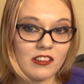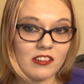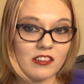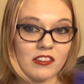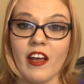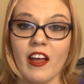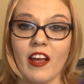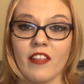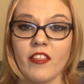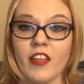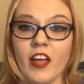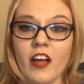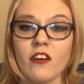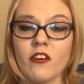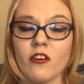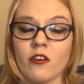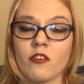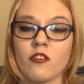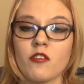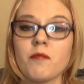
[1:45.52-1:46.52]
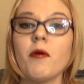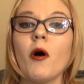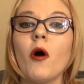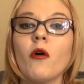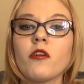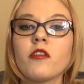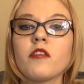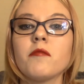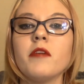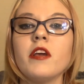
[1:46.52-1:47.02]
And that nurse
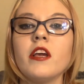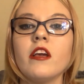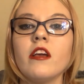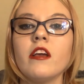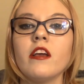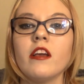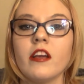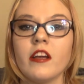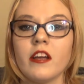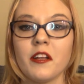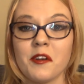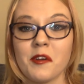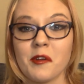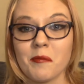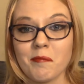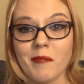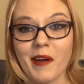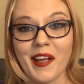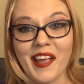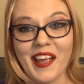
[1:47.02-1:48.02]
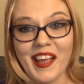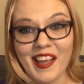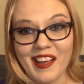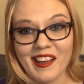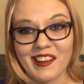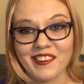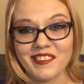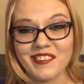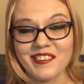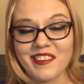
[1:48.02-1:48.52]
pokes me in my
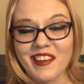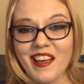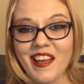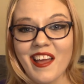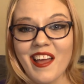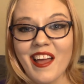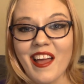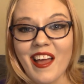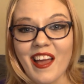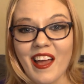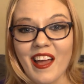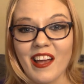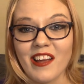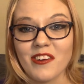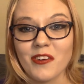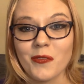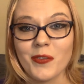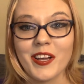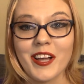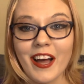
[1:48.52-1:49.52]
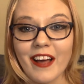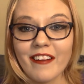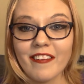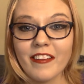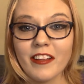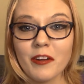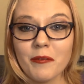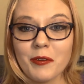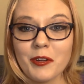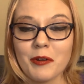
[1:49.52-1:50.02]
hand and we got a
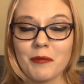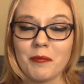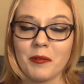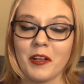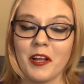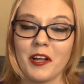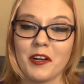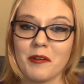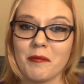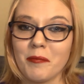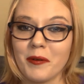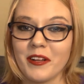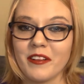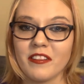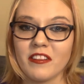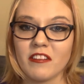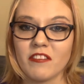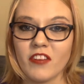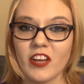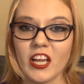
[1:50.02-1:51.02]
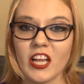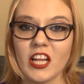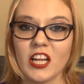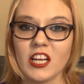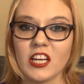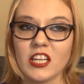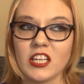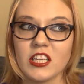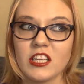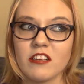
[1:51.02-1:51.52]
little bit of blood, but the
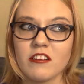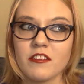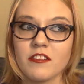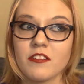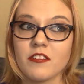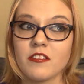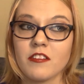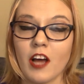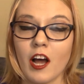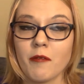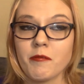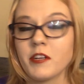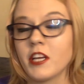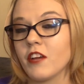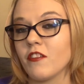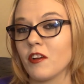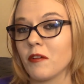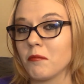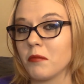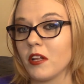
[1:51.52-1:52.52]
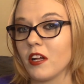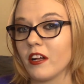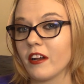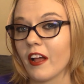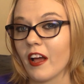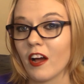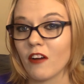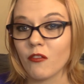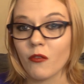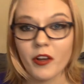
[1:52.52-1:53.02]
vein stopped giving blood
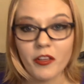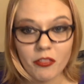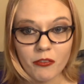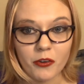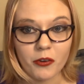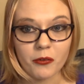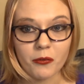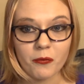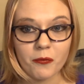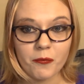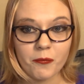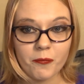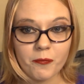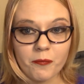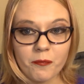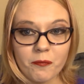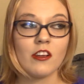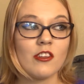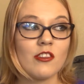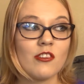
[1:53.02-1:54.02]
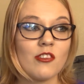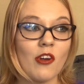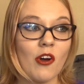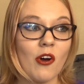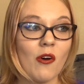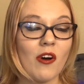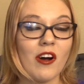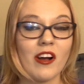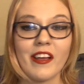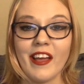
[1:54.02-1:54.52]
halfway through.
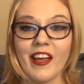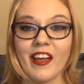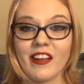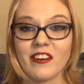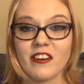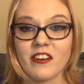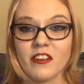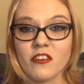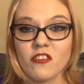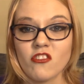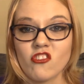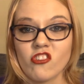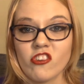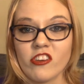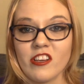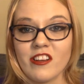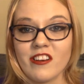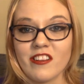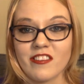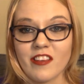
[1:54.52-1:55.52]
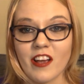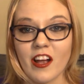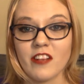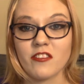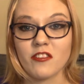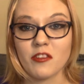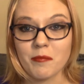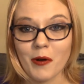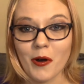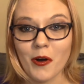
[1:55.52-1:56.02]
So again, she
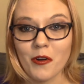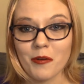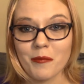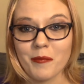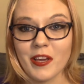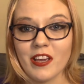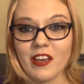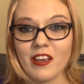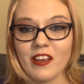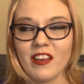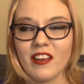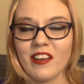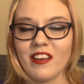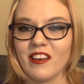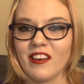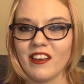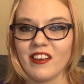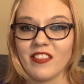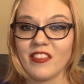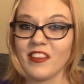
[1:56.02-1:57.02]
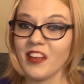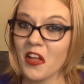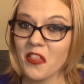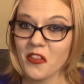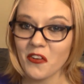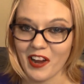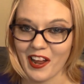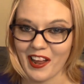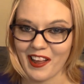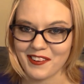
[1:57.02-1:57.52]
decides to poke me in the
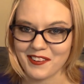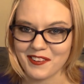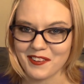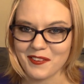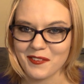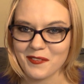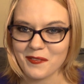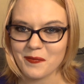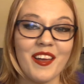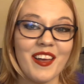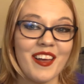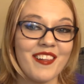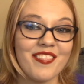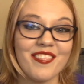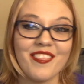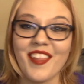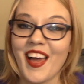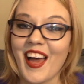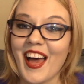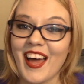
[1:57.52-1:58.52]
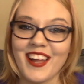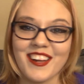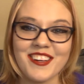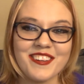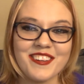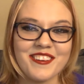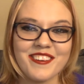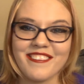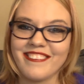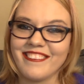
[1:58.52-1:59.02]
other hand and that
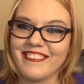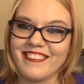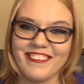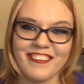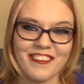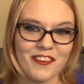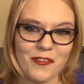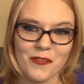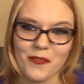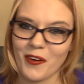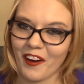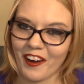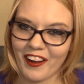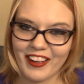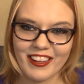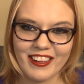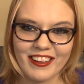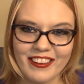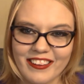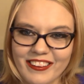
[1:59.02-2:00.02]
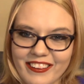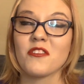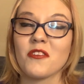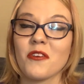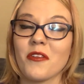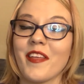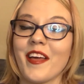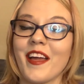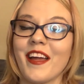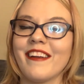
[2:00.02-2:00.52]
didn't work.
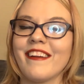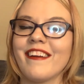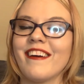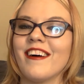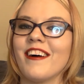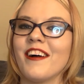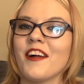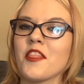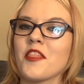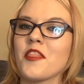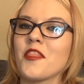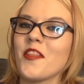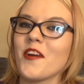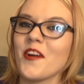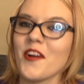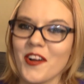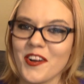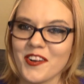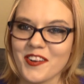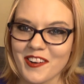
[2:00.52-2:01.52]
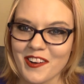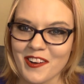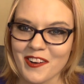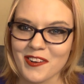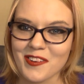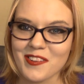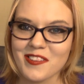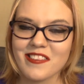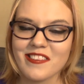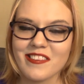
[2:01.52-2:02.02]
So then a third
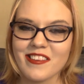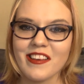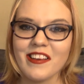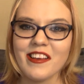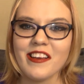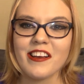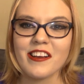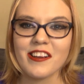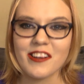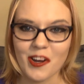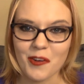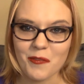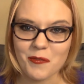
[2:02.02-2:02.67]
nurse comes